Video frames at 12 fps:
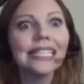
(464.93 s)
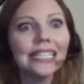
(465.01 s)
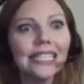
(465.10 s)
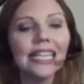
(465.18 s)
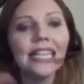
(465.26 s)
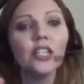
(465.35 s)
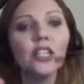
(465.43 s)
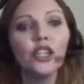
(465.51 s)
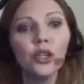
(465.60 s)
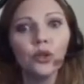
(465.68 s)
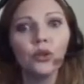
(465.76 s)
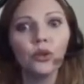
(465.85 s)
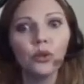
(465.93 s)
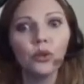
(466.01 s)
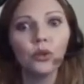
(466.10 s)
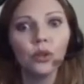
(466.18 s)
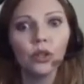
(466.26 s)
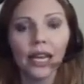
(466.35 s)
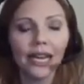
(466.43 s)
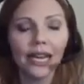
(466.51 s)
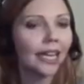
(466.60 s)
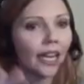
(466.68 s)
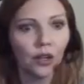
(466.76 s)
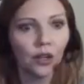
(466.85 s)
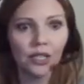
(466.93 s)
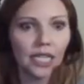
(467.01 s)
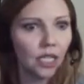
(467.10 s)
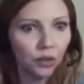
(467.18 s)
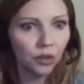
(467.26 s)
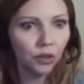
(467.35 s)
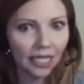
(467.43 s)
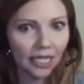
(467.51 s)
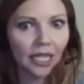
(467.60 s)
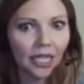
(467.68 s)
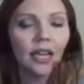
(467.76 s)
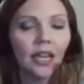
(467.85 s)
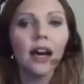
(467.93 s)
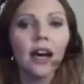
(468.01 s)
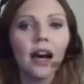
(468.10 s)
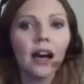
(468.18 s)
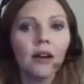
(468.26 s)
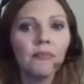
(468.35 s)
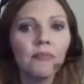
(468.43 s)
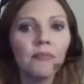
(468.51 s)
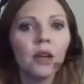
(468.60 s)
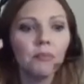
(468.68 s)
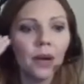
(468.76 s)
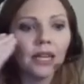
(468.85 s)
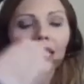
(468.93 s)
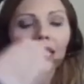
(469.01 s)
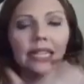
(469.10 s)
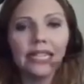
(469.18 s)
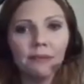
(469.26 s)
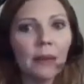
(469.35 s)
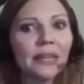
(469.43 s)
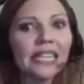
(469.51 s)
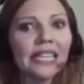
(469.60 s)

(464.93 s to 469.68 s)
Did you, and I guarantee you did, but maybe